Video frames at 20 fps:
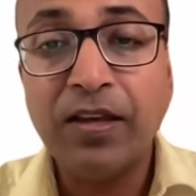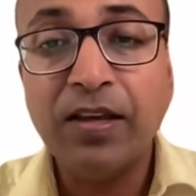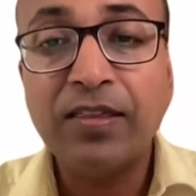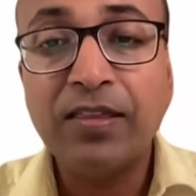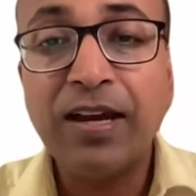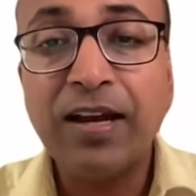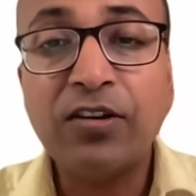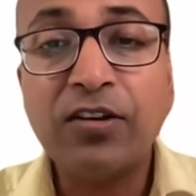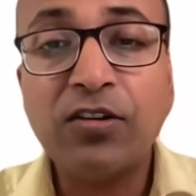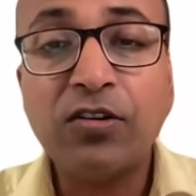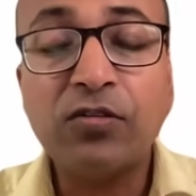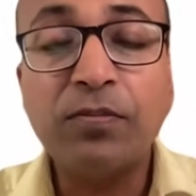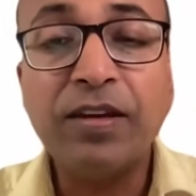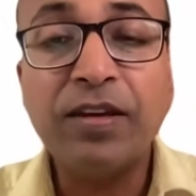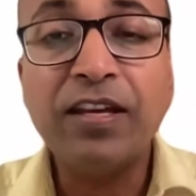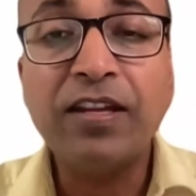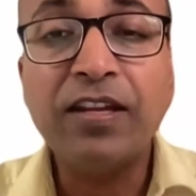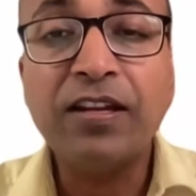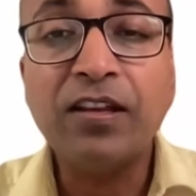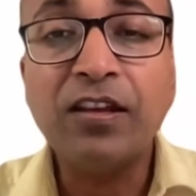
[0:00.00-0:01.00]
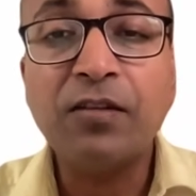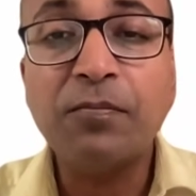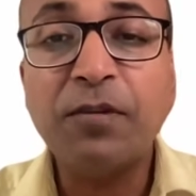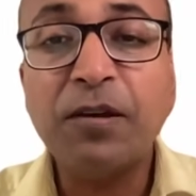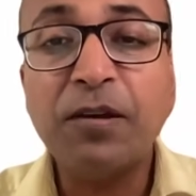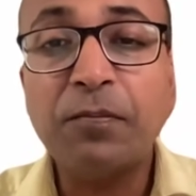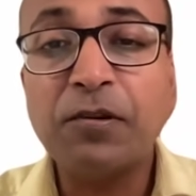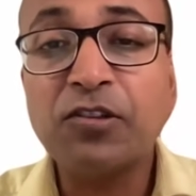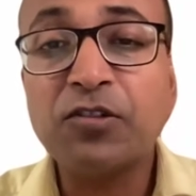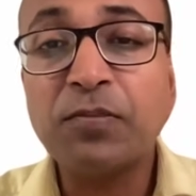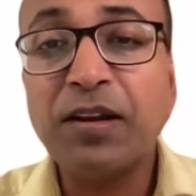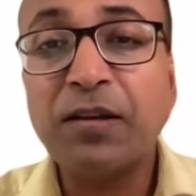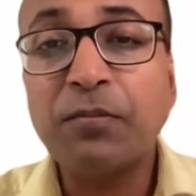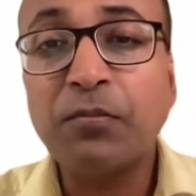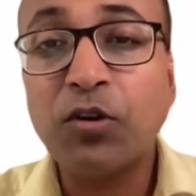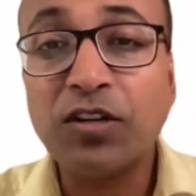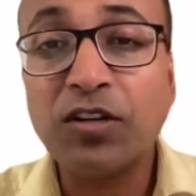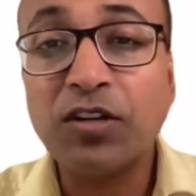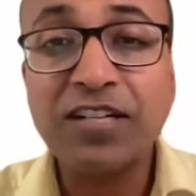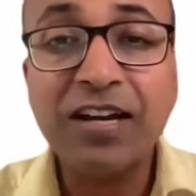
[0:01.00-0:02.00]
That could mean, people spend
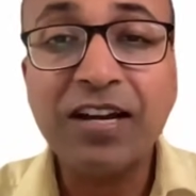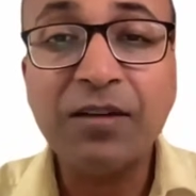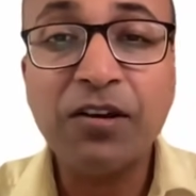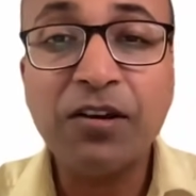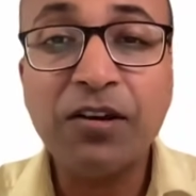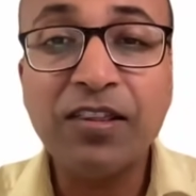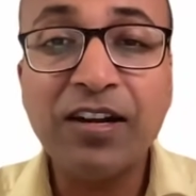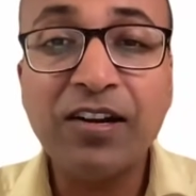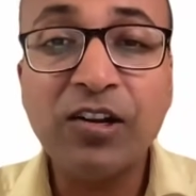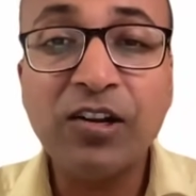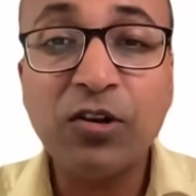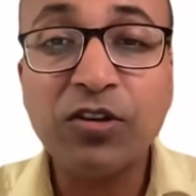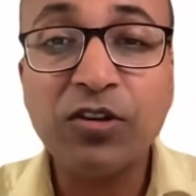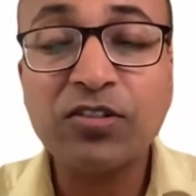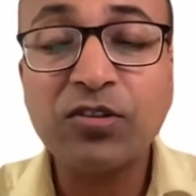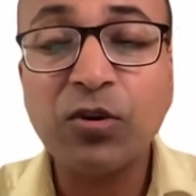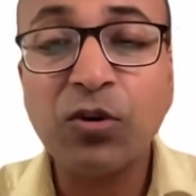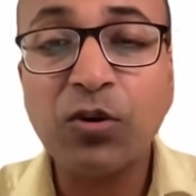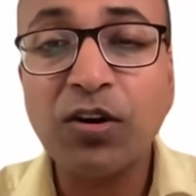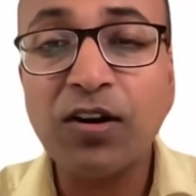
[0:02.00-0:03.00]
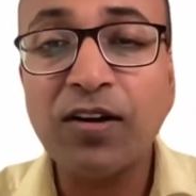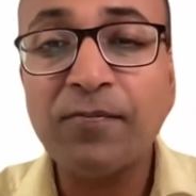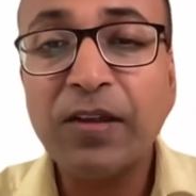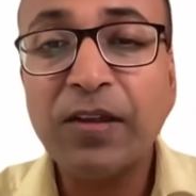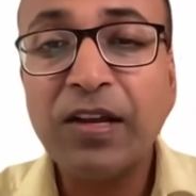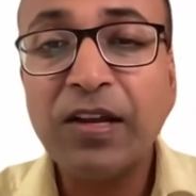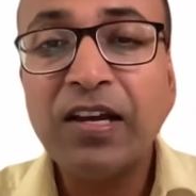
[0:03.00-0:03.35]
more time on their looks, or